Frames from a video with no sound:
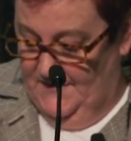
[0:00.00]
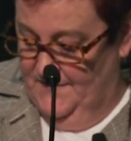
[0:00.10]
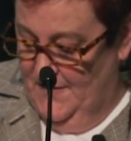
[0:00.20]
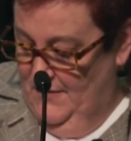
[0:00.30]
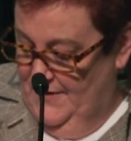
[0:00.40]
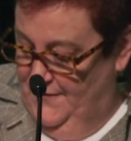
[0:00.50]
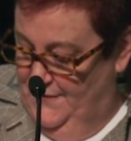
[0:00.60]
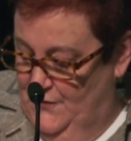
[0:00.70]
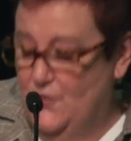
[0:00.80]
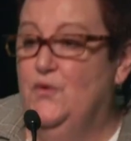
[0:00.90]
very
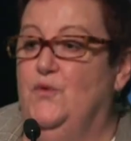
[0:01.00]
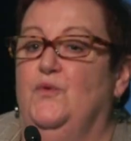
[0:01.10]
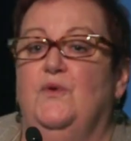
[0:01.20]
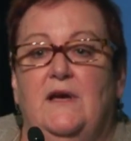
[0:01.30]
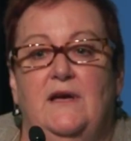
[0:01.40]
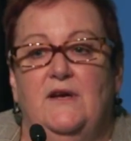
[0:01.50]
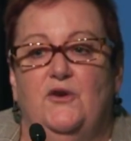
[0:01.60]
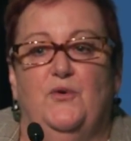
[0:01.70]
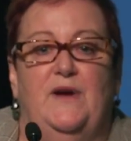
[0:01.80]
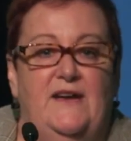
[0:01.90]
few
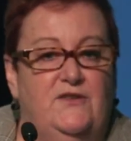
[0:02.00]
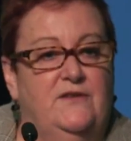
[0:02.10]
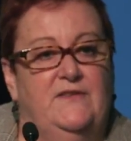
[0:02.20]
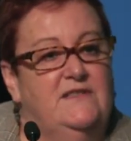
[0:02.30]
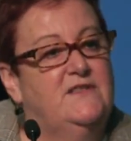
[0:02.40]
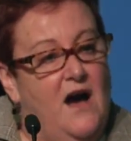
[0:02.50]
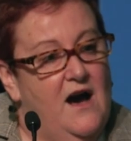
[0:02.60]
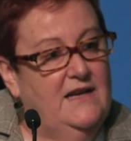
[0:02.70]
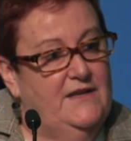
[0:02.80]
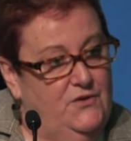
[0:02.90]
creation of
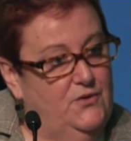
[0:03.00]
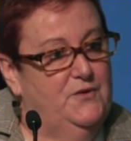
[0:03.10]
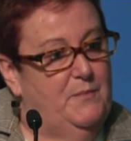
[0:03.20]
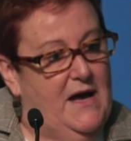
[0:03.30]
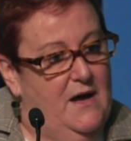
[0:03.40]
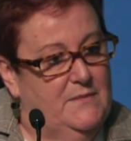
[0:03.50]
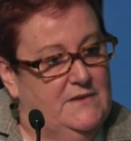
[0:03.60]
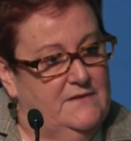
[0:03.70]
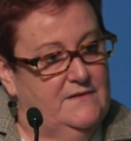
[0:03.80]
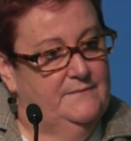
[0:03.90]
entirely new
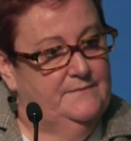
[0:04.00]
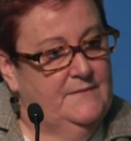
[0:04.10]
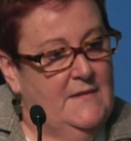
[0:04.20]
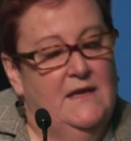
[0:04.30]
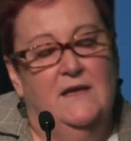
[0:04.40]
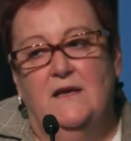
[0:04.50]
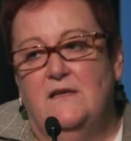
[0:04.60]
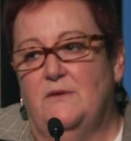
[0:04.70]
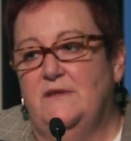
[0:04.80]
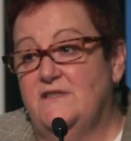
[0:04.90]
departments.
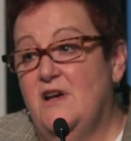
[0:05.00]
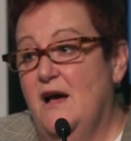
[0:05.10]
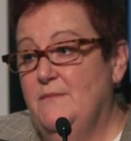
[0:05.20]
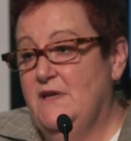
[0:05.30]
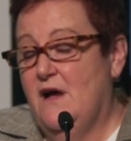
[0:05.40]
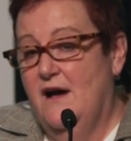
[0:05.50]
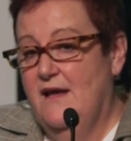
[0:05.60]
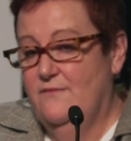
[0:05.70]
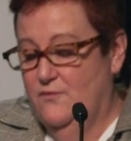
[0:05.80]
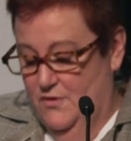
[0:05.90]
So in the time that I
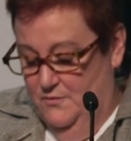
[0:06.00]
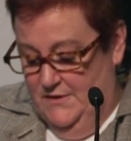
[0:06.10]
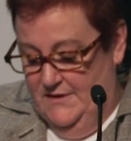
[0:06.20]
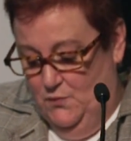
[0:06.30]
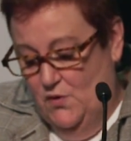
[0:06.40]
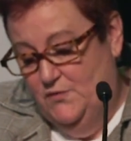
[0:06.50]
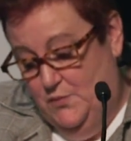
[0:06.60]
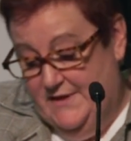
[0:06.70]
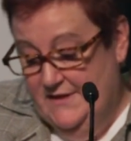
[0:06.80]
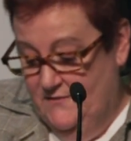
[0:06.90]
have worked
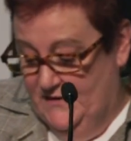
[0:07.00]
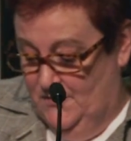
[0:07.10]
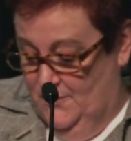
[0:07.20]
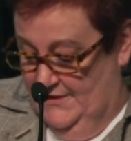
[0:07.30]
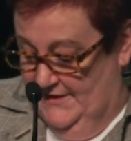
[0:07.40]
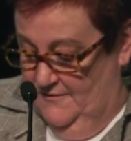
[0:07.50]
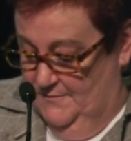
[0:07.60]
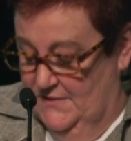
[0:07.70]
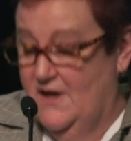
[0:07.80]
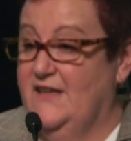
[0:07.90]
within the Victorian
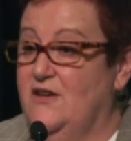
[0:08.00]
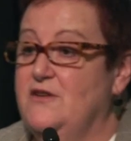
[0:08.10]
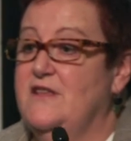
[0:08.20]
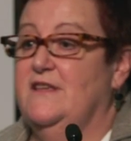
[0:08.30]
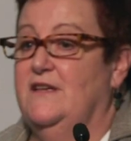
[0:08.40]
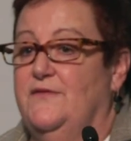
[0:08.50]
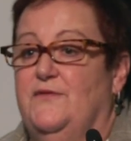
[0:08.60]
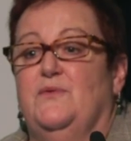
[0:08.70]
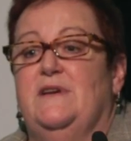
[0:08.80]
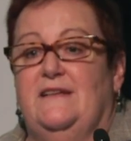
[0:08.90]
government, I can only think of
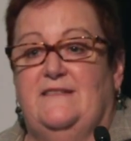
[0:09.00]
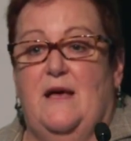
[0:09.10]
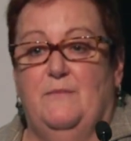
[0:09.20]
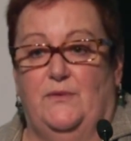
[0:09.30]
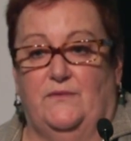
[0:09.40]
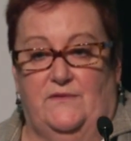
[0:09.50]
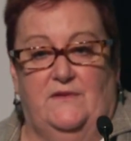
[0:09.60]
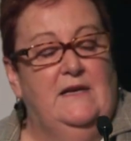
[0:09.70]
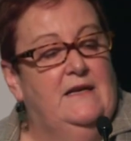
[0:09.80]
three examples